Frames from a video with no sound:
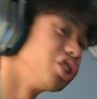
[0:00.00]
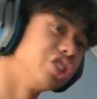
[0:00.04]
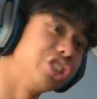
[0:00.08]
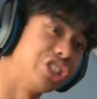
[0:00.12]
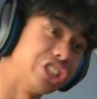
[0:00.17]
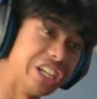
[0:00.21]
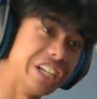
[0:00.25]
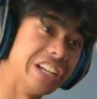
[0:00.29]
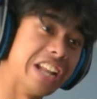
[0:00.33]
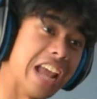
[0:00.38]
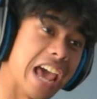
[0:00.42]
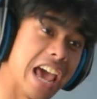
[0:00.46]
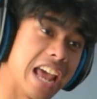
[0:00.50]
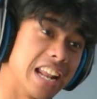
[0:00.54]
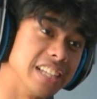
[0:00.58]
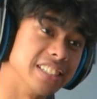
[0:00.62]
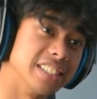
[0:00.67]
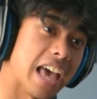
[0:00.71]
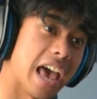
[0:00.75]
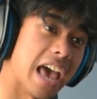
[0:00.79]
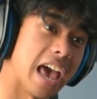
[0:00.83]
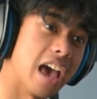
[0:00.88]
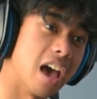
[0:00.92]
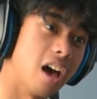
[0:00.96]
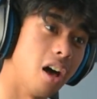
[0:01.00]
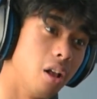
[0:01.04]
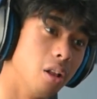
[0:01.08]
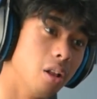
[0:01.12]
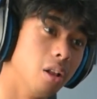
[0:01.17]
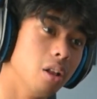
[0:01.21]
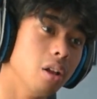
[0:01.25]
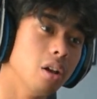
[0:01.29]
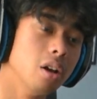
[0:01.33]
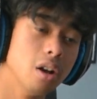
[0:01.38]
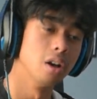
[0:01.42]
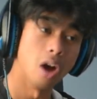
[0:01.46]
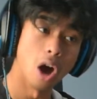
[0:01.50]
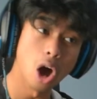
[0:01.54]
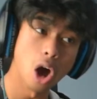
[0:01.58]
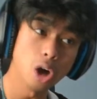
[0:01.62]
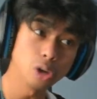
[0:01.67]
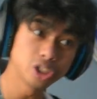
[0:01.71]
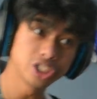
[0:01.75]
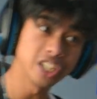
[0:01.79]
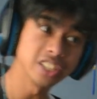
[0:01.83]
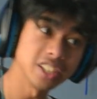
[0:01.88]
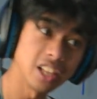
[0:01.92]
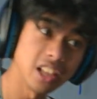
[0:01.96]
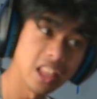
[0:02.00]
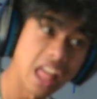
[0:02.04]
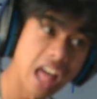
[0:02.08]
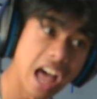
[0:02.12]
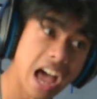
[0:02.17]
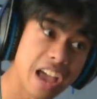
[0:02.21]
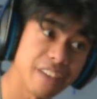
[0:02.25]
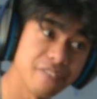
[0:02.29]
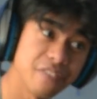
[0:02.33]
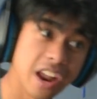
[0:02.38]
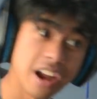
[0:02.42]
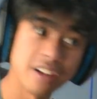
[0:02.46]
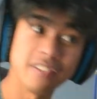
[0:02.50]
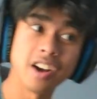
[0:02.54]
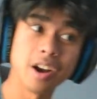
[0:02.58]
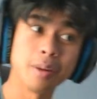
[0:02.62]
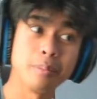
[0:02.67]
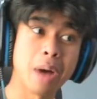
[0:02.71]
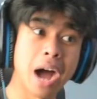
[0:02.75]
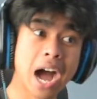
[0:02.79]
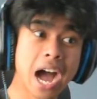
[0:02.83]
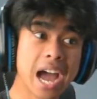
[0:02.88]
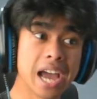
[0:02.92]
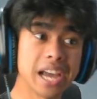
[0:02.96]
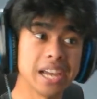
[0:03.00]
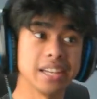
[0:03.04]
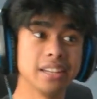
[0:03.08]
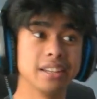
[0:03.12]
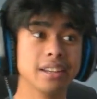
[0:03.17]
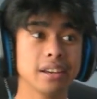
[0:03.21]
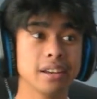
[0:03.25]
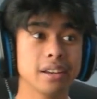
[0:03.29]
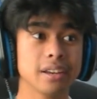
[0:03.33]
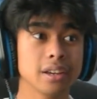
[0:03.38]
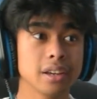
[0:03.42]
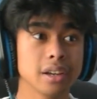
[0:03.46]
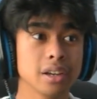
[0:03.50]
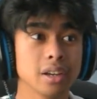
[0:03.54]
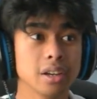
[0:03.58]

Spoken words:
She dead as hell. Oh, she's alive! Never mind!